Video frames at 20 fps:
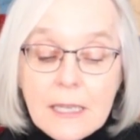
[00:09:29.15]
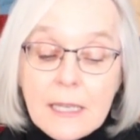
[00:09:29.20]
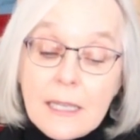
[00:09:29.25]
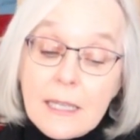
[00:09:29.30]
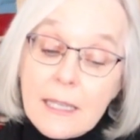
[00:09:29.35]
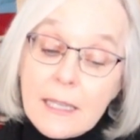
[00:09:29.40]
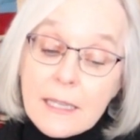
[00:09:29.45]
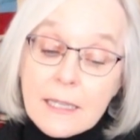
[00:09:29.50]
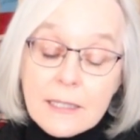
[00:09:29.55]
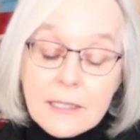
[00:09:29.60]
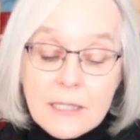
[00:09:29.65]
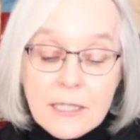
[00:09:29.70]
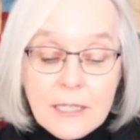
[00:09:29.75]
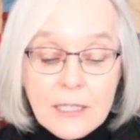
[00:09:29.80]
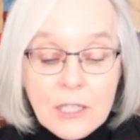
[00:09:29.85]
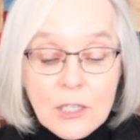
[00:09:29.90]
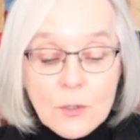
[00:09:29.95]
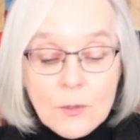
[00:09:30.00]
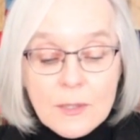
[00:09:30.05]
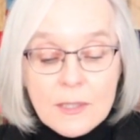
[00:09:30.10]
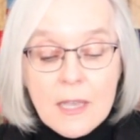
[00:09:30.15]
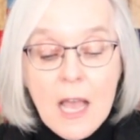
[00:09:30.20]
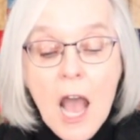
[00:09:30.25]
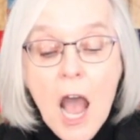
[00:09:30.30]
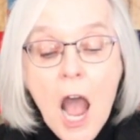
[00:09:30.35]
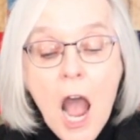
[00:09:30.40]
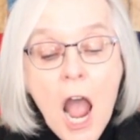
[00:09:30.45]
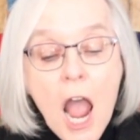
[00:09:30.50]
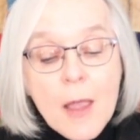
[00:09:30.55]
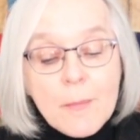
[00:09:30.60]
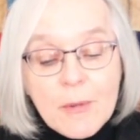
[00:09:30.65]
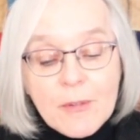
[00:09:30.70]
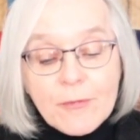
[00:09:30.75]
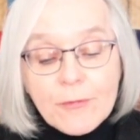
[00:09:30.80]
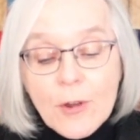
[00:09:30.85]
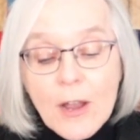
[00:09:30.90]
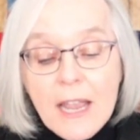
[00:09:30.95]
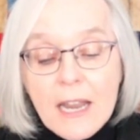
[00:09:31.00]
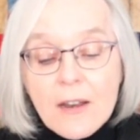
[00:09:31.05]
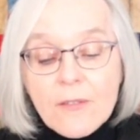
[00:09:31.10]
He continues, I'm
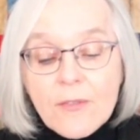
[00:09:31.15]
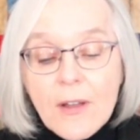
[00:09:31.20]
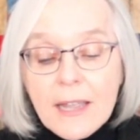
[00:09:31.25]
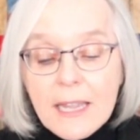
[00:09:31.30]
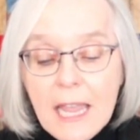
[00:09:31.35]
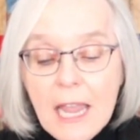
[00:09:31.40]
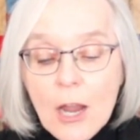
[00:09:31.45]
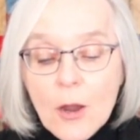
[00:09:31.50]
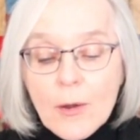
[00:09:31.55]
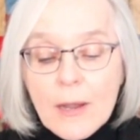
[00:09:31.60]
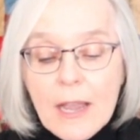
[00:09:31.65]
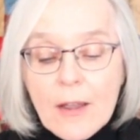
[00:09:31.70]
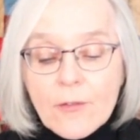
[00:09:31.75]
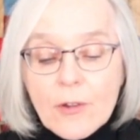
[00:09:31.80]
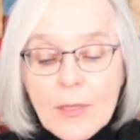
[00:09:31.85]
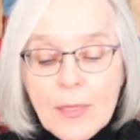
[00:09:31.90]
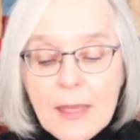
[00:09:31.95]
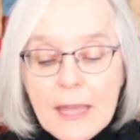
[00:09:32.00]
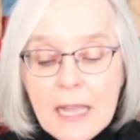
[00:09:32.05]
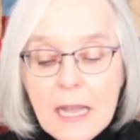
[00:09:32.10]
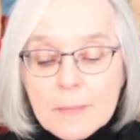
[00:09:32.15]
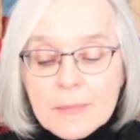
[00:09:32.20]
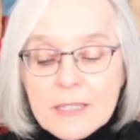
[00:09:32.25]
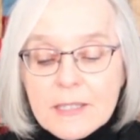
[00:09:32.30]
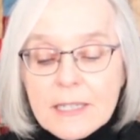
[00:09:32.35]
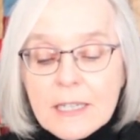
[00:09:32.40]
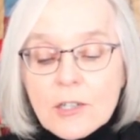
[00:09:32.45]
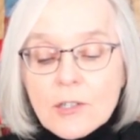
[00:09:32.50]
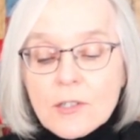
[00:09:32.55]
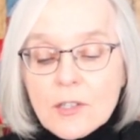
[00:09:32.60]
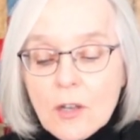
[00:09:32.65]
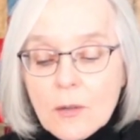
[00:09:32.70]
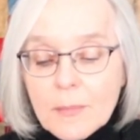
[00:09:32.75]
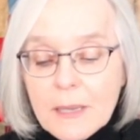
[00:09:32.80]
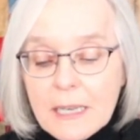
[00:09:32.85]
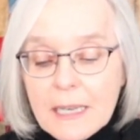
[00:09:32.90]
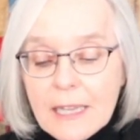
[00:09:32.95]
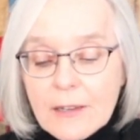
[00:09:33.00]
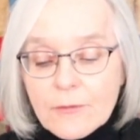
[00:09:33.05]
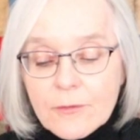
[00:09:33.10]
afraid if I carry everything upstairs, I'll be
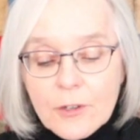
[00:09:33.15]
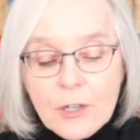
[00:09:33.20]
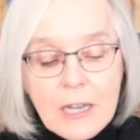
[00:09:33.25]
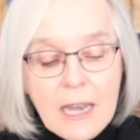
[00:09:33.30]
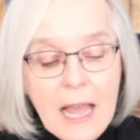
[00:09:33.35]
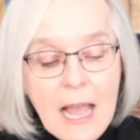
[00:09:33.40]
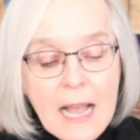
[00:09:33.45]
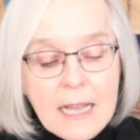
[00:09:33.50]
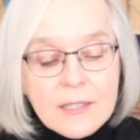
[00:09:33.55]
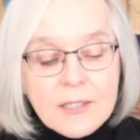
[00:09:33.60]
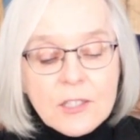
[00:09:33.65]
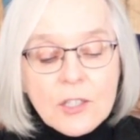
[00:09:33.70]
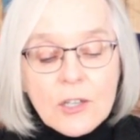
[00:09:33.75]
late for class.